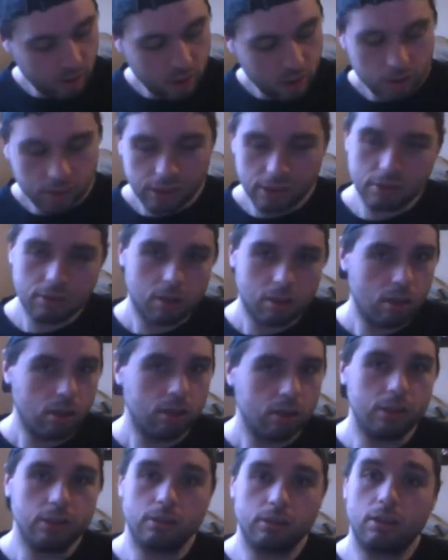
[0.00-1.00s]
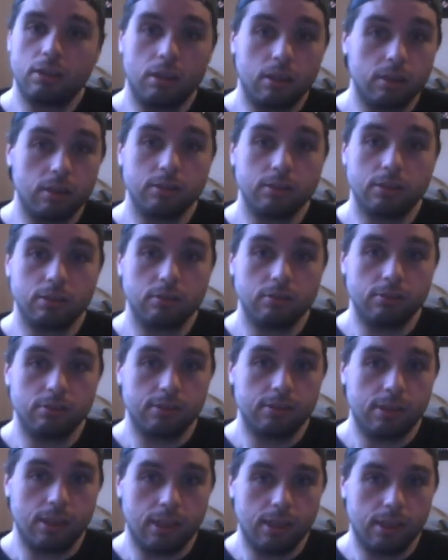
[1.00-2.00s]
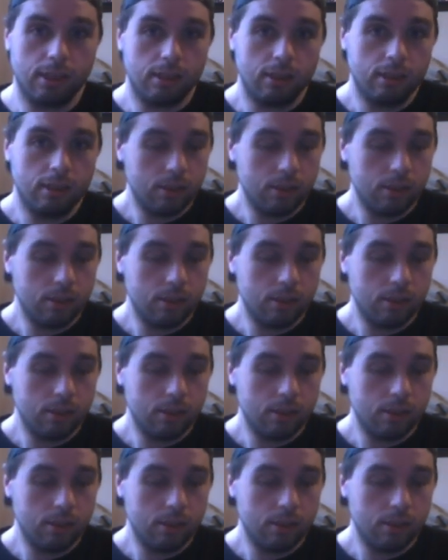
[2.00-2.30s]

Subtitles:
there's all these consoles that